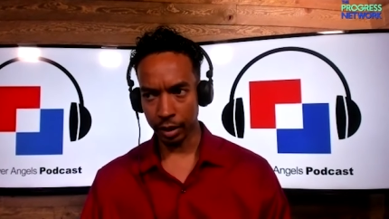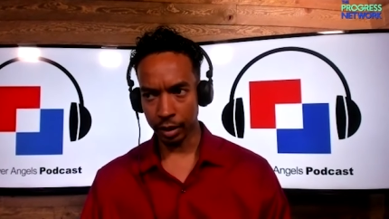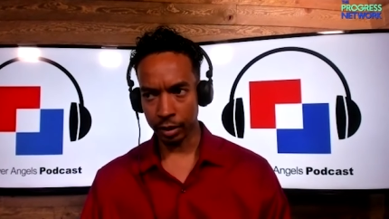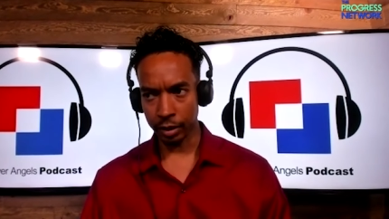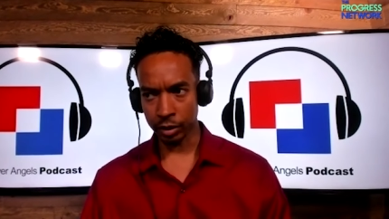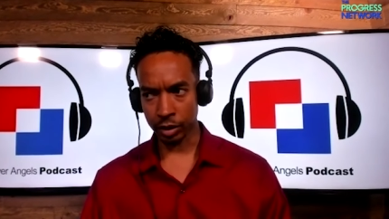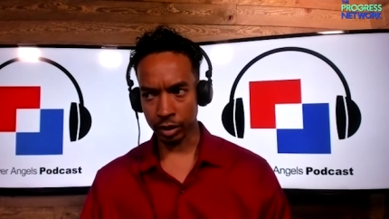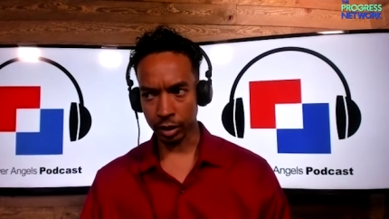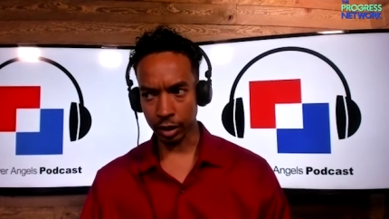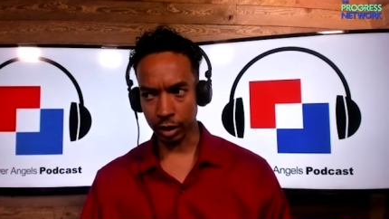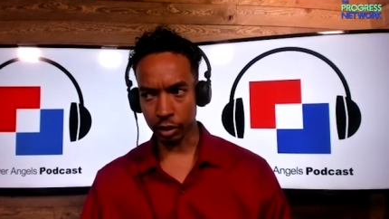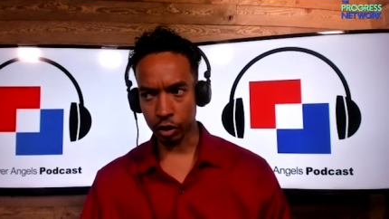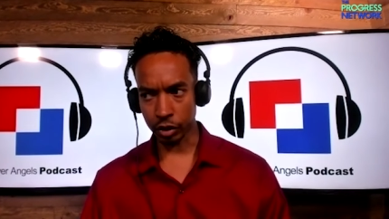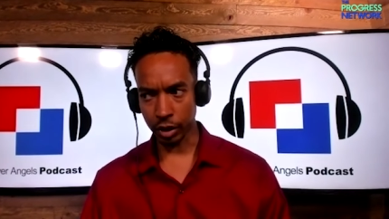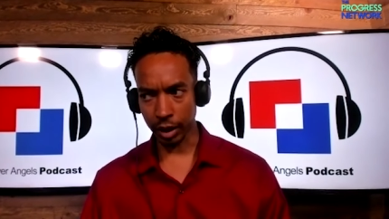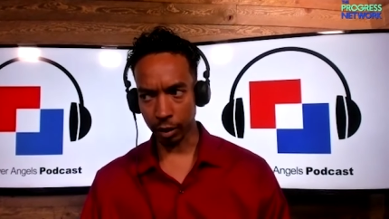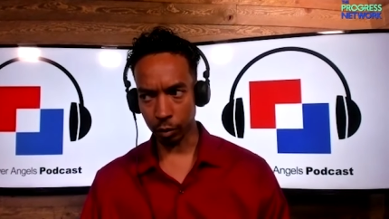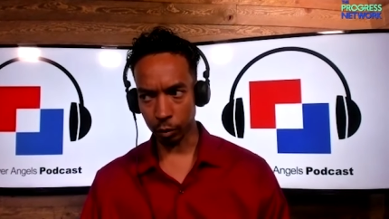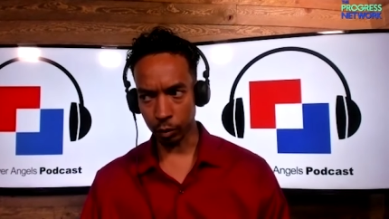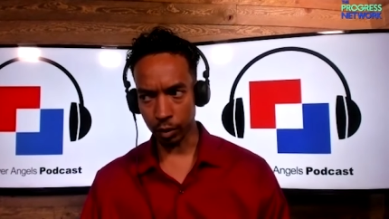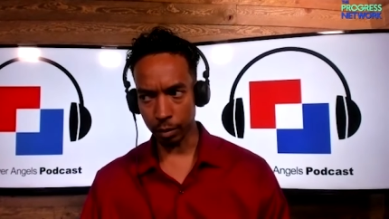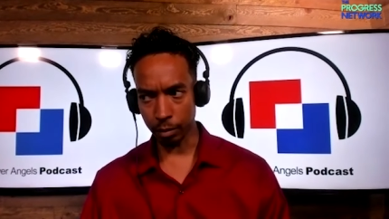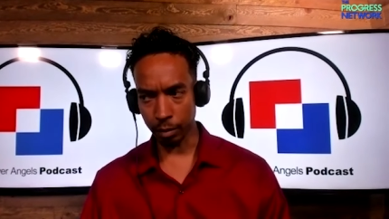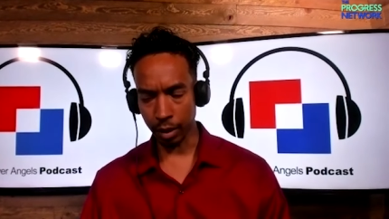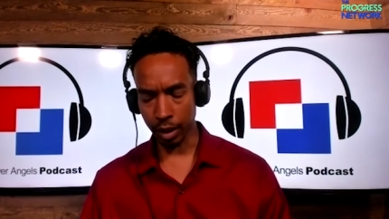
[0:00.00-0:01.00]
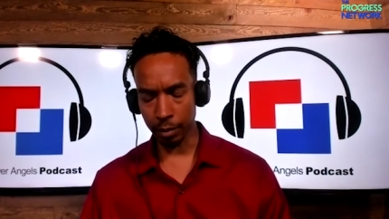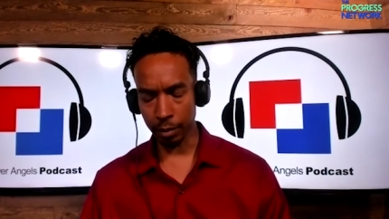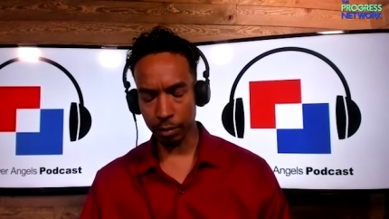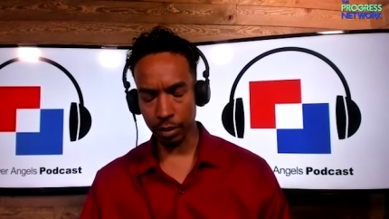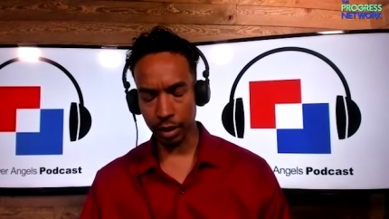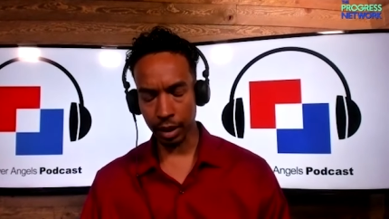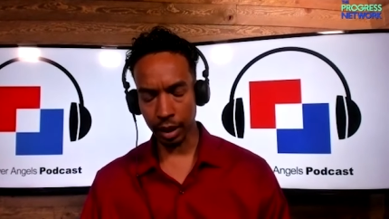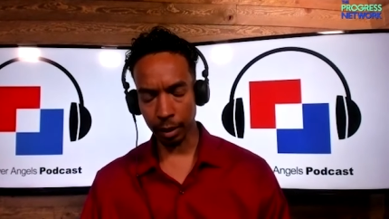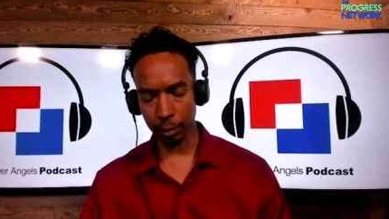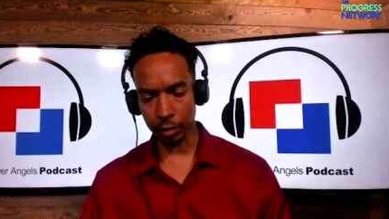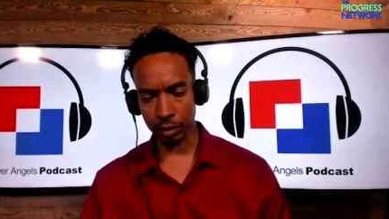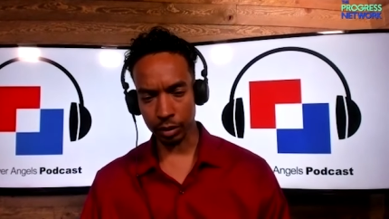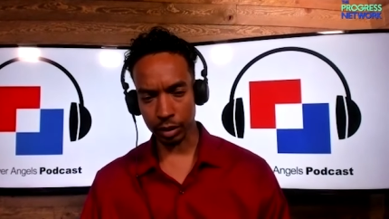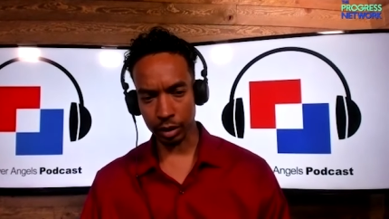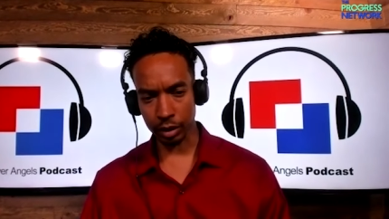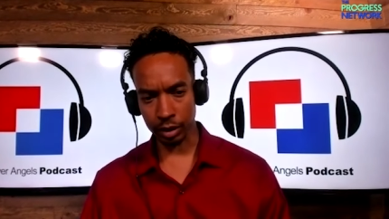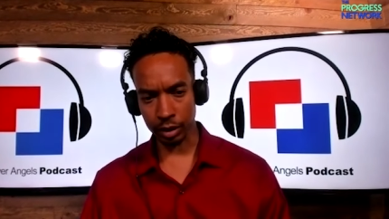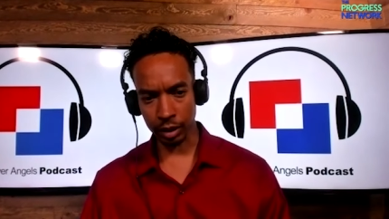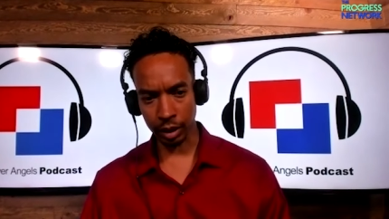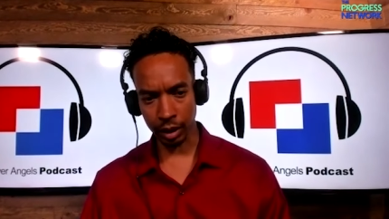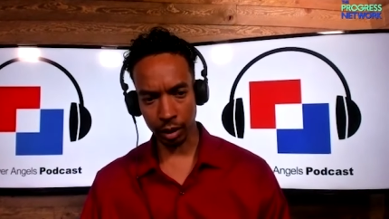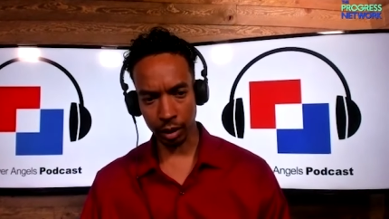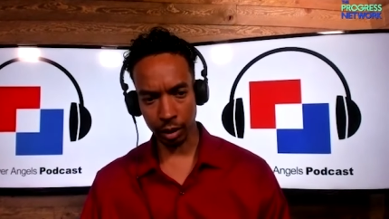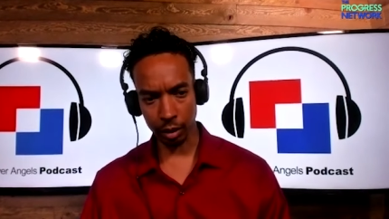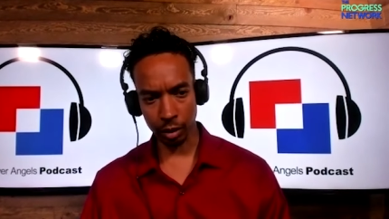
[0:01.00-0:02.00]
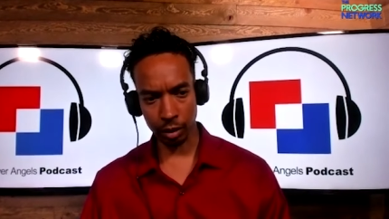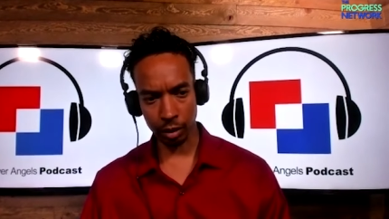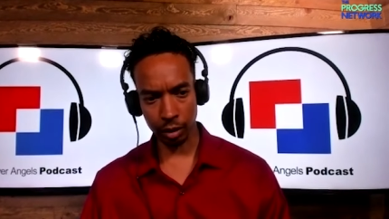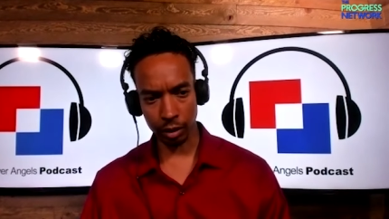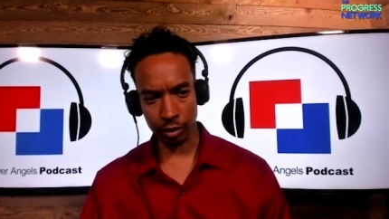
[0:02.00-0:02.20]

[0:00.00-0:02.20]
such that we may be able to tell